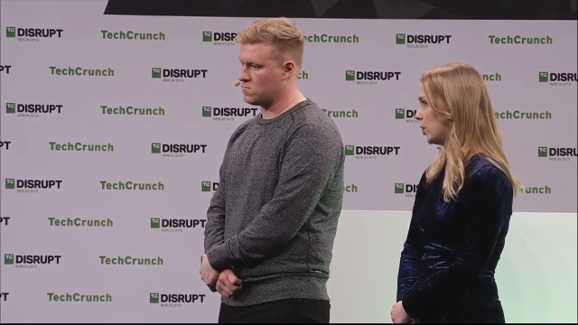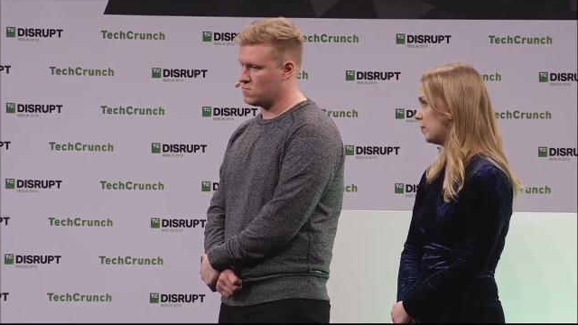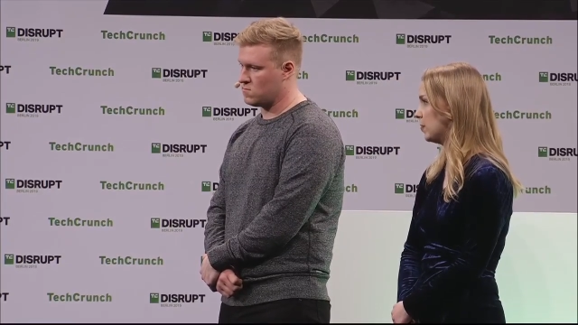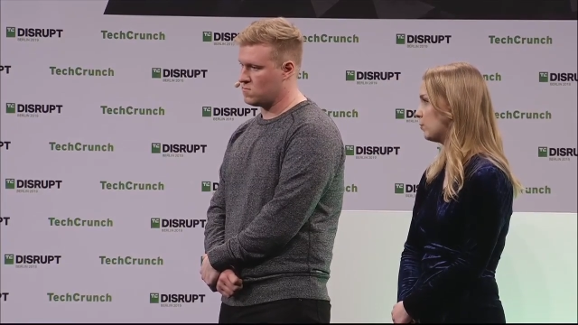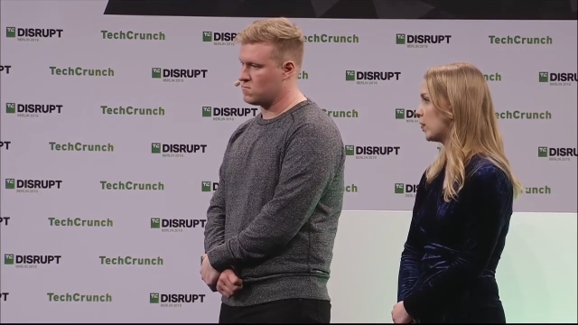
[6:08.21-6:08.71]

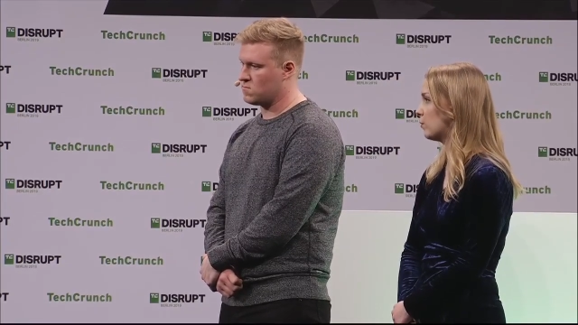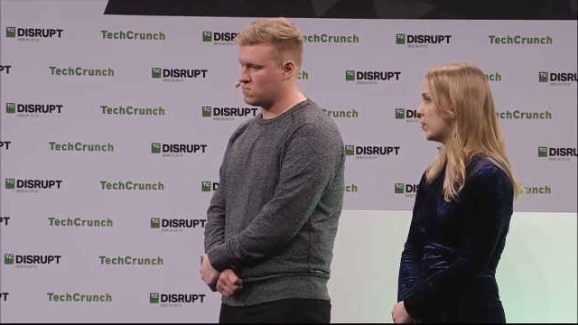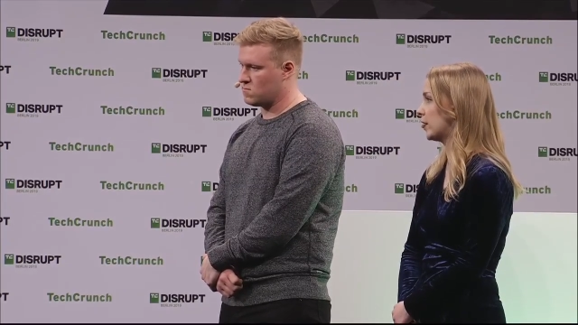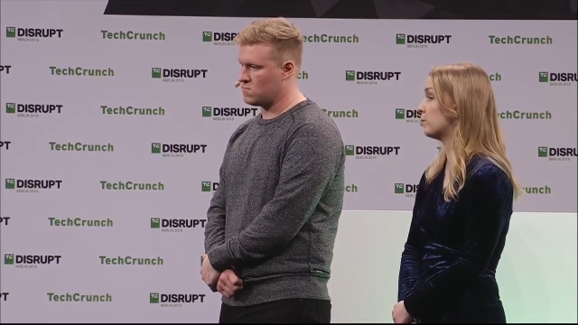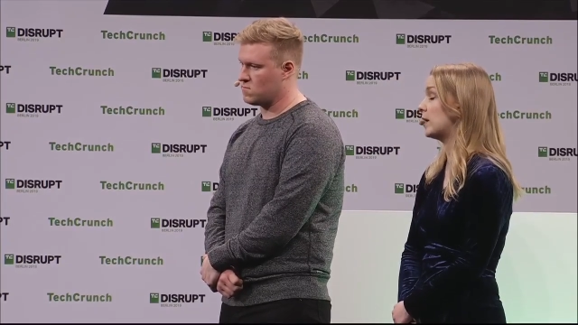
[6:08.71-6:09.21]
Speaker 1: But we are
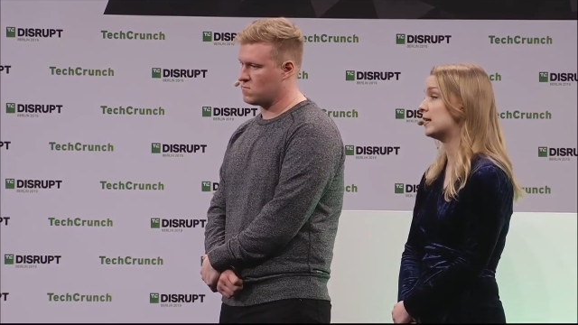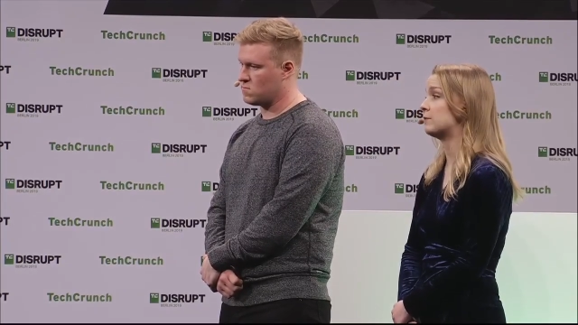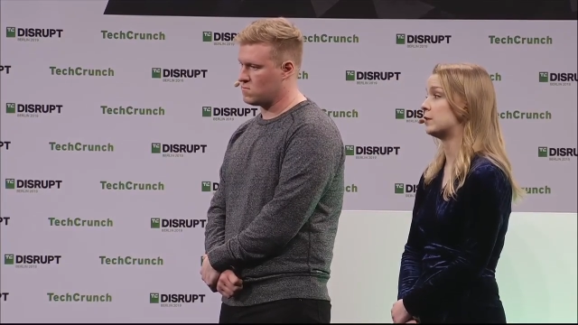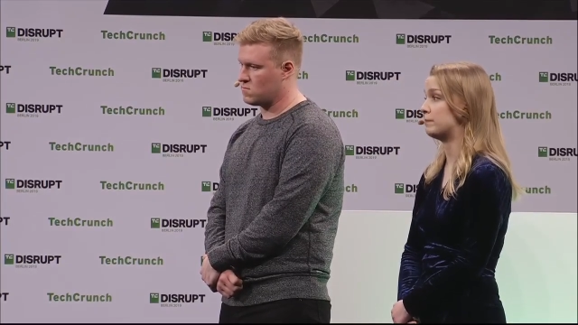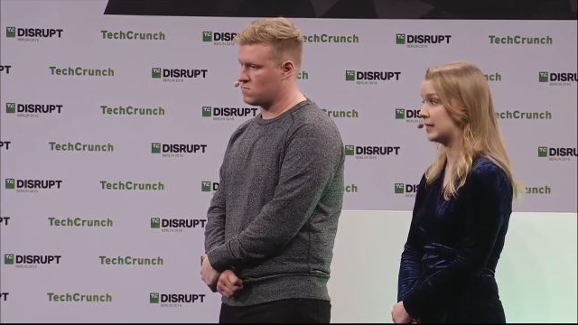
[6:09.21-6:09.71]
working mainly with
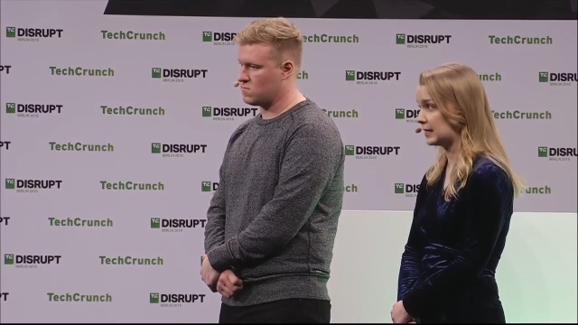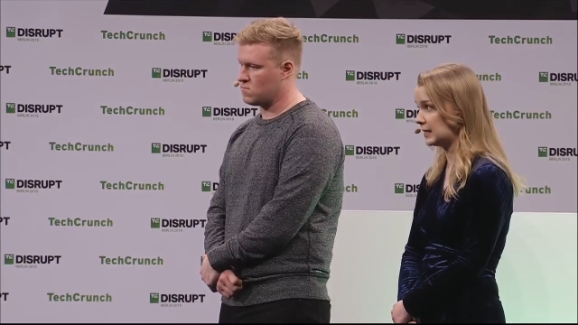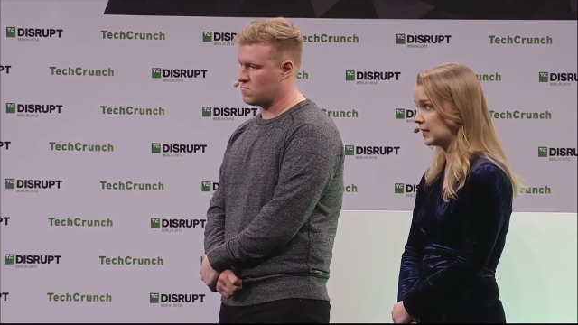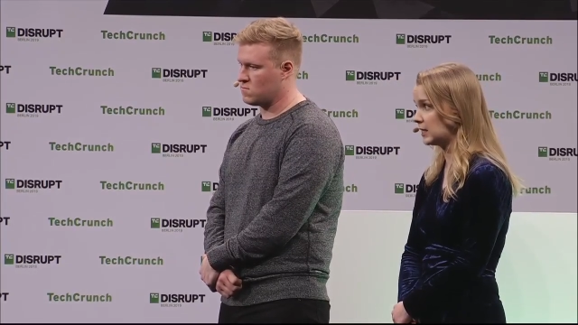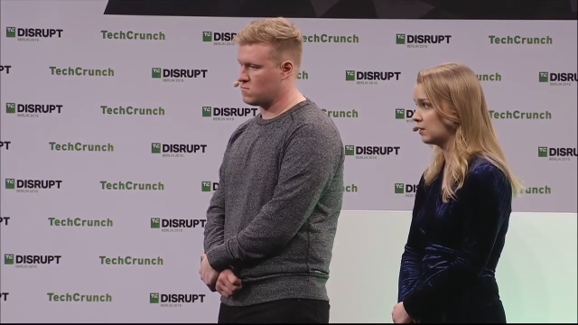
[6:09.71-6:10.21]

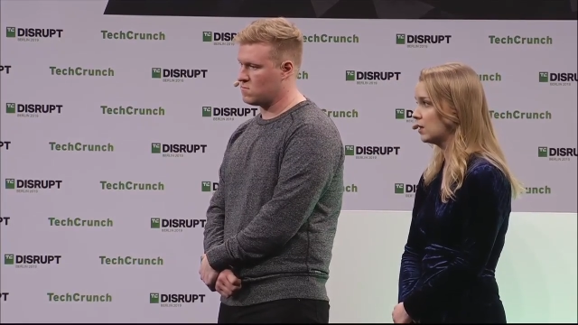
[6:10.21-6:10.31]
businesses,